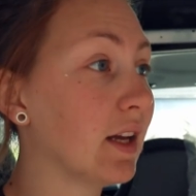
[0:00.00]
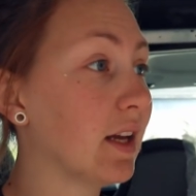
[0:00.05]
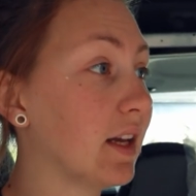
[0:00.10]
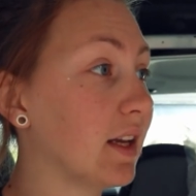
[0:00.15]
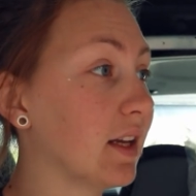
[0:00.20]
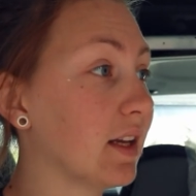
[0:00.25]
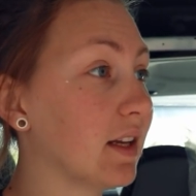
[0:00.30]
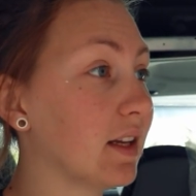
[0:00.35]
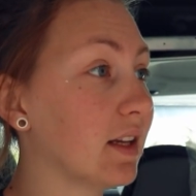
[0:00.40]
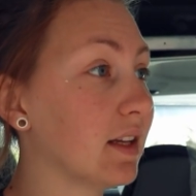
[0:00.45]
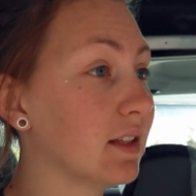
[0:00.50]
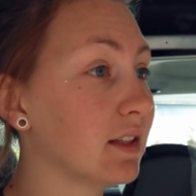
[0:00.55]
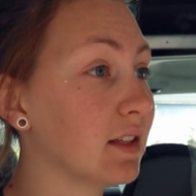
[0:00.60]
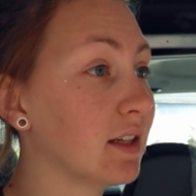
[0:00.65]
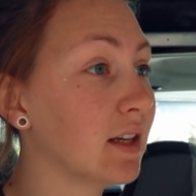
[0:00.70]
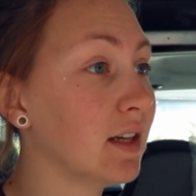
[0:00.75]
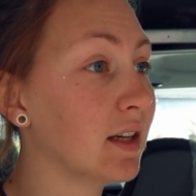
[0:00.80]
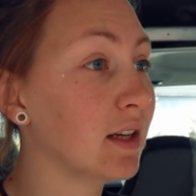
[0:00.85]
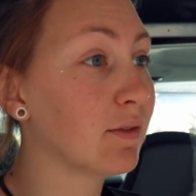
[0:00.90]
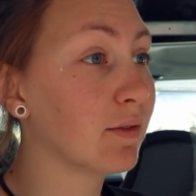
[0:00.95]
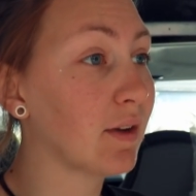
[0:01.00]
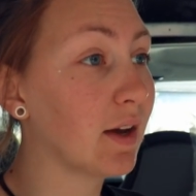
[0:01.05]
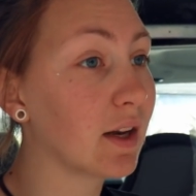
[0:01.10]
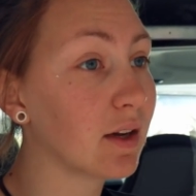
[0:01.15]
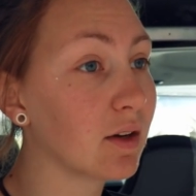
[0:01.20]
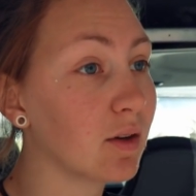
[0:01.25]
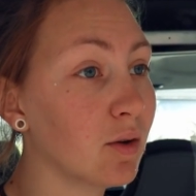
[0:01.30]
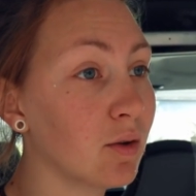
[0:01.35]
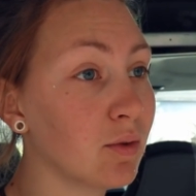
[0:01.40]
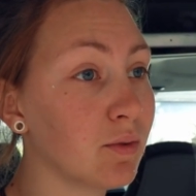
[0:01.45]
And if I had
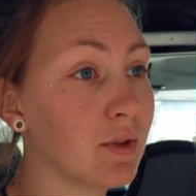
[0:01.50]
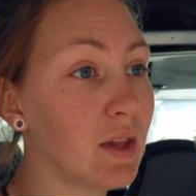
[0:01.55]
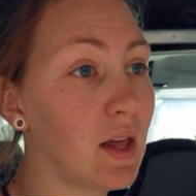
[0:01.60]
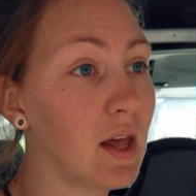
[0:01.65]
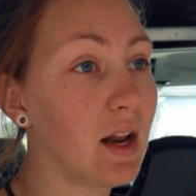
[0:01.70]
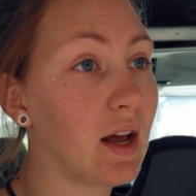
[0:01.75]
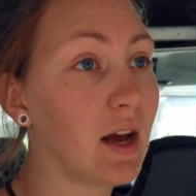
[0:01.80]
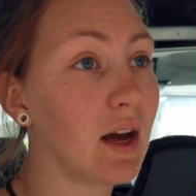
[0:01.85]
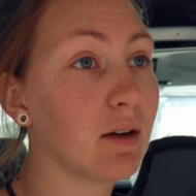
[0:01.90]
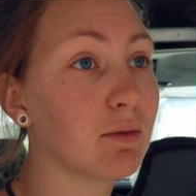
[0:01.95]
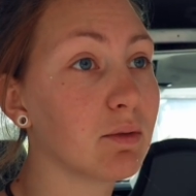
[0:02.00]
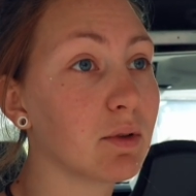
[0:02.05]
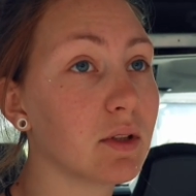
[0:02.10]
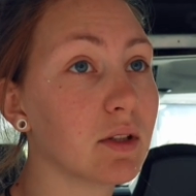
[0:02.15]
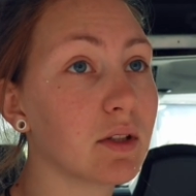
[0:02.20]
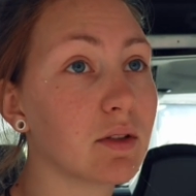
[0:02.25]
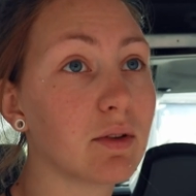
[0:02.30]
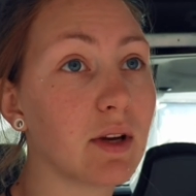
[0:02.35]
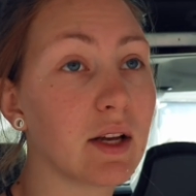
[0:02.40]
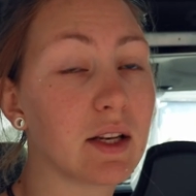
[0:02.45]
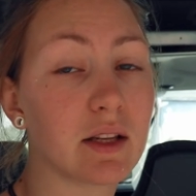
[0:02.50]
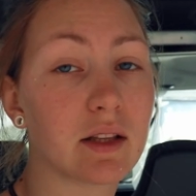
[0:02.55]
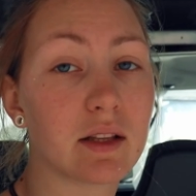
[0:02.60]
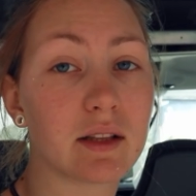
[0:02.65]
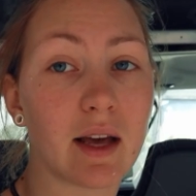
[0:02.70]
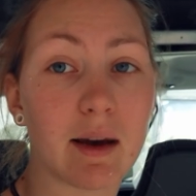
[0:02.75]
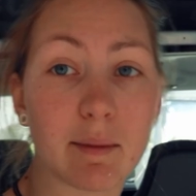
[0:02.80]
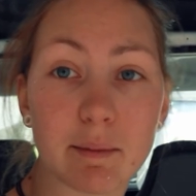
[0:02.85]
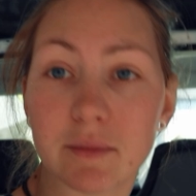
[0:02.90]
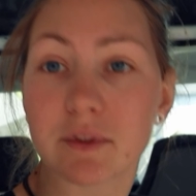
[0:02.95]
known that I would create
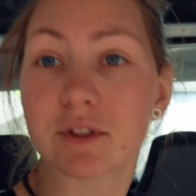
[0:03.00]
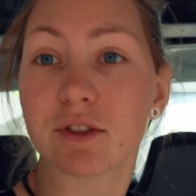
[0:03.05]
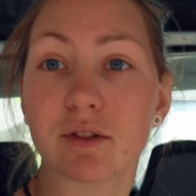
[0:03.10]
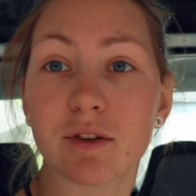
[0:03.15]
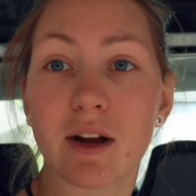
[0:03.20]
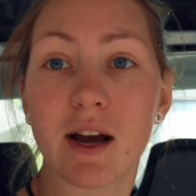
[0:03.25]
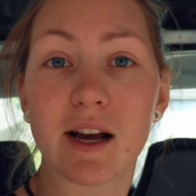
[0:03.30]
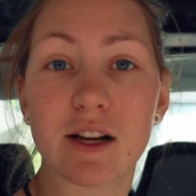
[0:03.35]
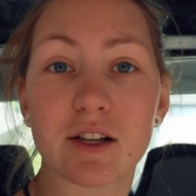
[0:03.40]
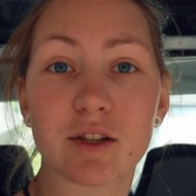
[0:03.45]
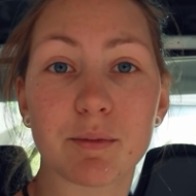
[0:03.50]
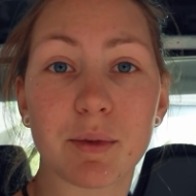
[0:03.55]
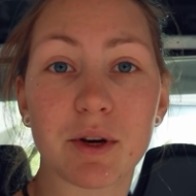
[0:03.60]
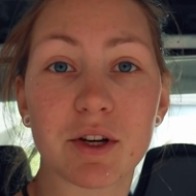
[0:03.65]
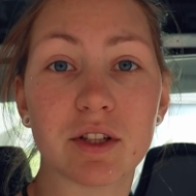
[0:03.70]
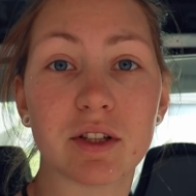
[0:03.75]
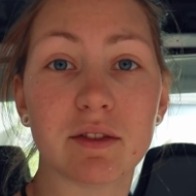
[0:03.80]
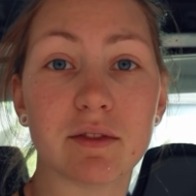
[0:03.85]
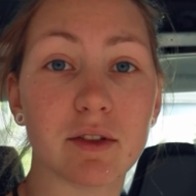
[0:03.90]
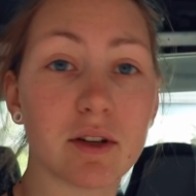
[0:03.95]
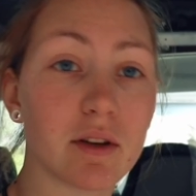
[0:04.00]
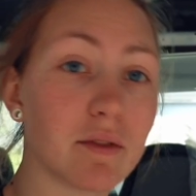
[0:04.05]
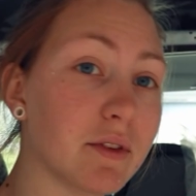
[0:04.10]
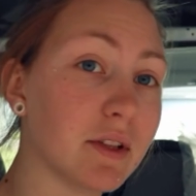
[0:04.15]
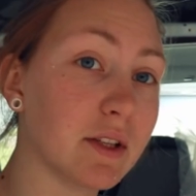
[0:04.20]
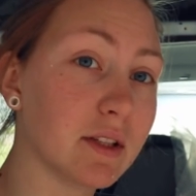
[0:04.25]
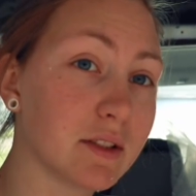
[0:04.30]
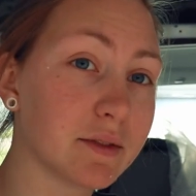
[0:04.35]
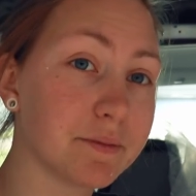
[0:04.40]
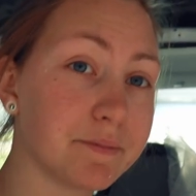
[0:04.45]
that much trash by shaving off
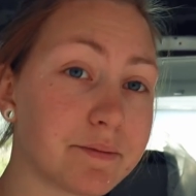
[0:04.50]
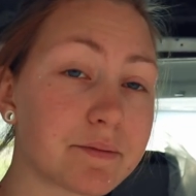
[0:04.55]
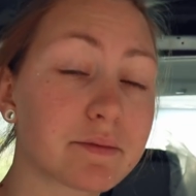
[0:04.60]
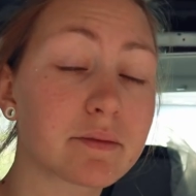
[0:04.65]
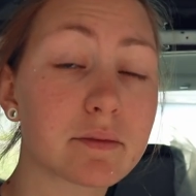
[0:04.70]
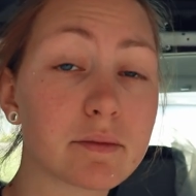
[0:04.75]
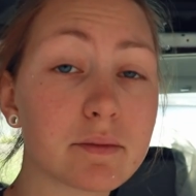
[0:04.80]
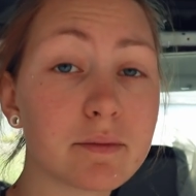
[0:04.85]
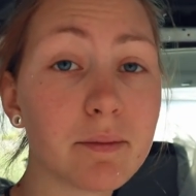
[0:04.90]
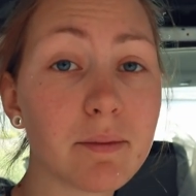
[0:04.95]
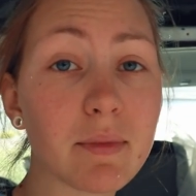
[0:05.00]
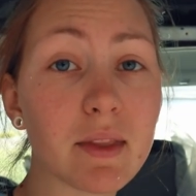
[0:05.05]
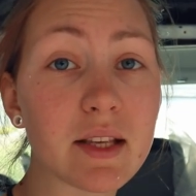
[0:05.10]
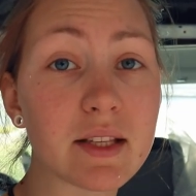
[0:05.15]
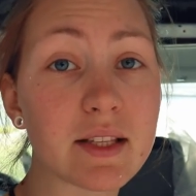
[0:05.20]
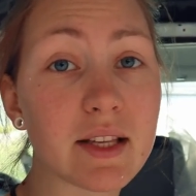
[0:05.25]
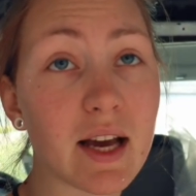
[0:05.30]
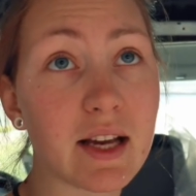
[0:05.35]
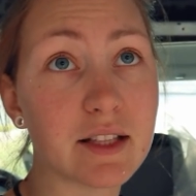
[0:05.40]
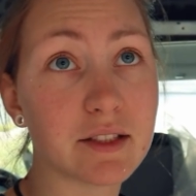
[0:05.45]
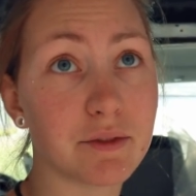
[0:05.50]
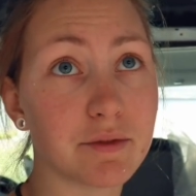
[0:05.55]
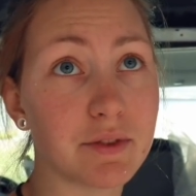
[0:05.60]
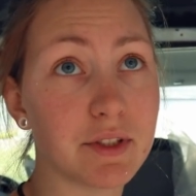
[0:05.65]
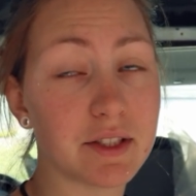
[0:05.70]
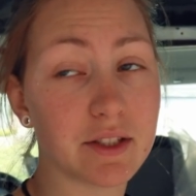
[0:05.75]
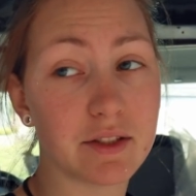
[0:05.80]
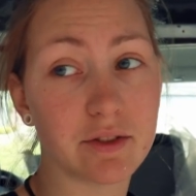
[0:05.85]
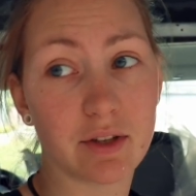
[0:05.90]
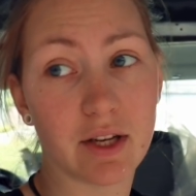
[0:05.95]
these size of
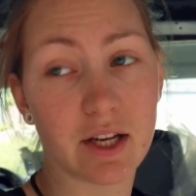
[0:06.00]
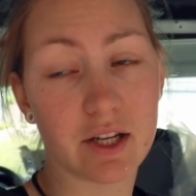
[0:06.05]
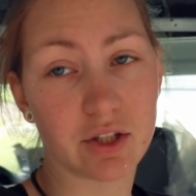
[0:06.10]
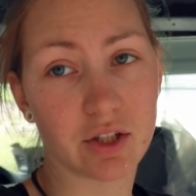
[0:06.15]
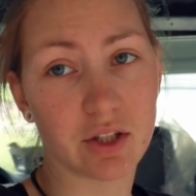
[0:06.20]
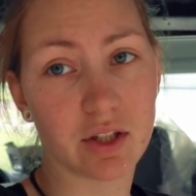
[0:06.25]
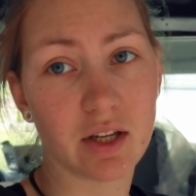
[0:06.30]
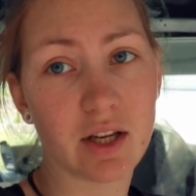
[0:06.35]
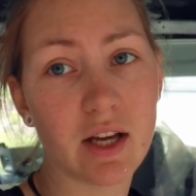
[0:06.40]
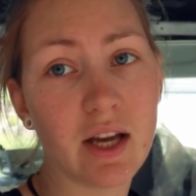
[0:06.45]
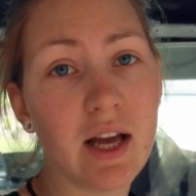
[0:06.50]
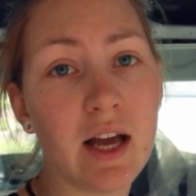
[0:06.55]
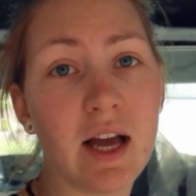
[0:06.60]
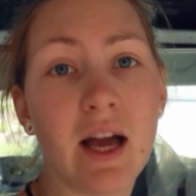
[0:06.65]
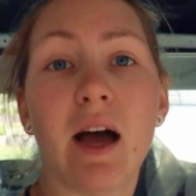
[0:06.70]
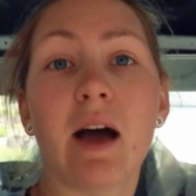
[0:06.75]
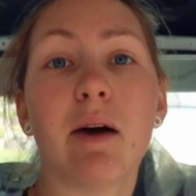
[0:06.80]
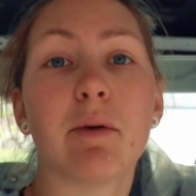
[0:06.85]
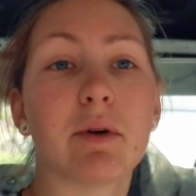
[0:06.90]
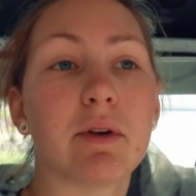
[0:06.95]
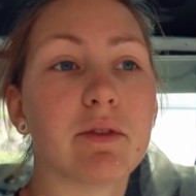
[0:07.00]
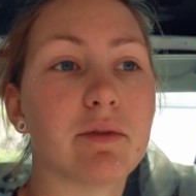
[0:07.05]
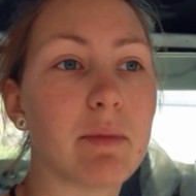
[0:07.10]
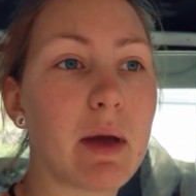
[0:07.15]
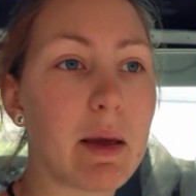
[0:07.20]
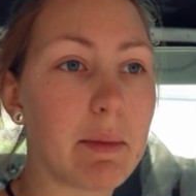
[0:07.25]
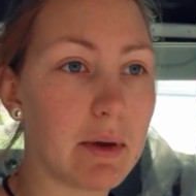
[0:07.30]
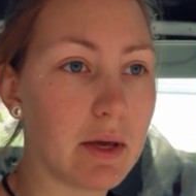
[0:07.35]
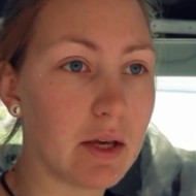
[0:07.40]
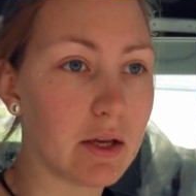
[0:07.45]
this insulation, I would have
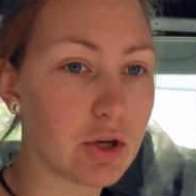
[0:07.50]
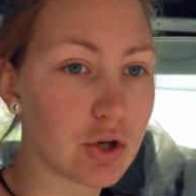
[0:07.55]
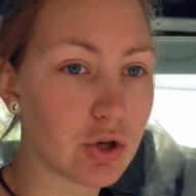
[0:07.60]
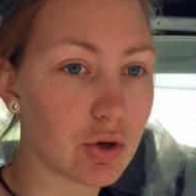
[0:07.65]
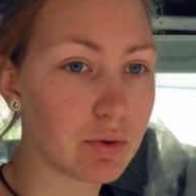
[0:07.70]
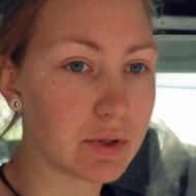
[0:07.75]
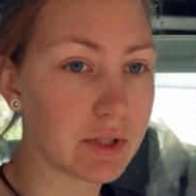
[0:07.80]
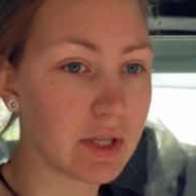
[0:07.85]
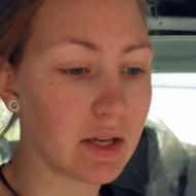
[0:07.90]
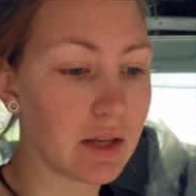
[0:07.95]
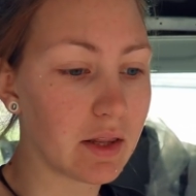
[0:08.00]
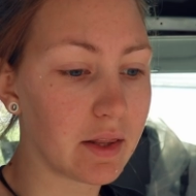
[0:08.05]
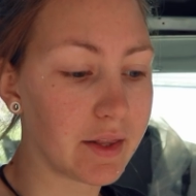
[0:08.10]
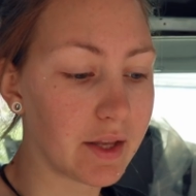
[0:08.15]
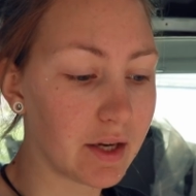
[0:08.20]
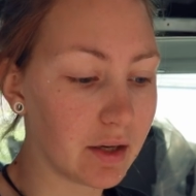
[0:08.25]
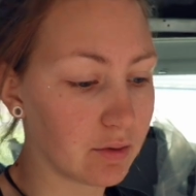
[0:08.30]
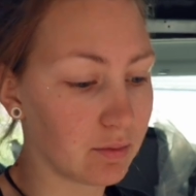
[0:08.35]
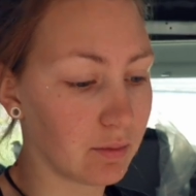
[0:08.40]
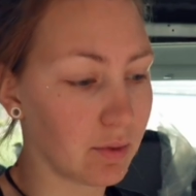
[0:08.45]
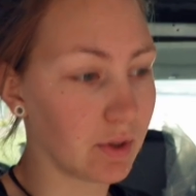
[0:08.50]
maybe chosen thinner